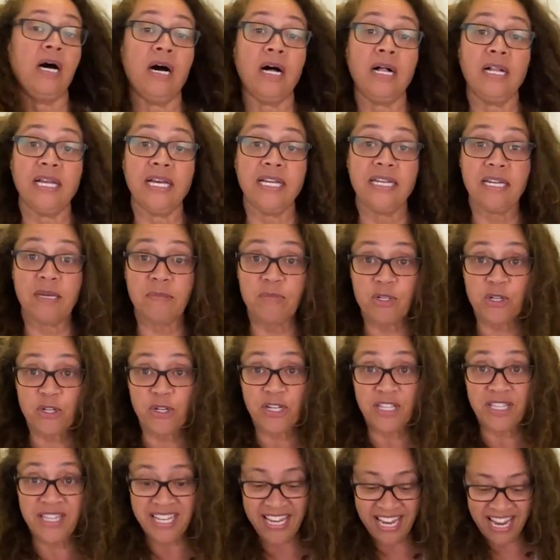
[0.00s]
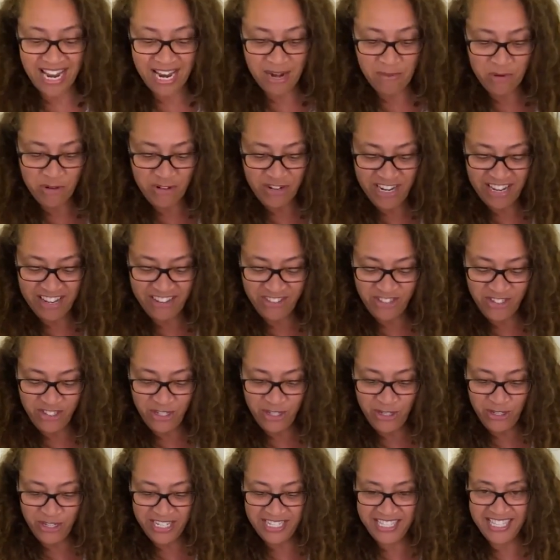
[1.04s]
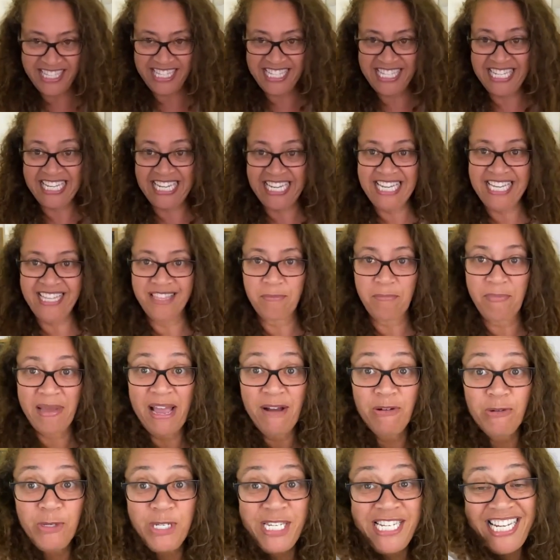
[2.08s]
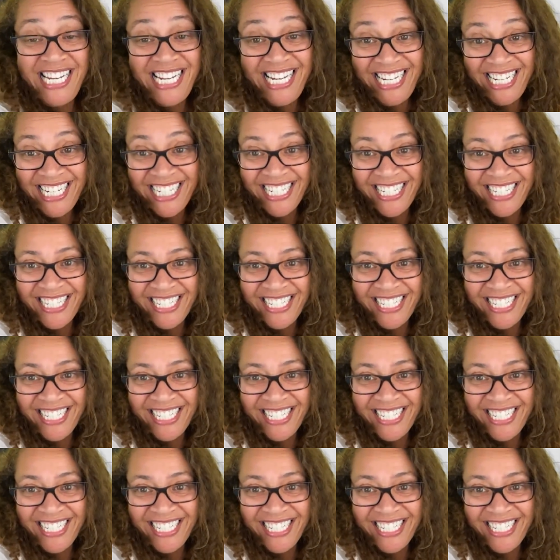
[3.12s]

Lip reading: I'll end up turning the camera down so you can see the bounty.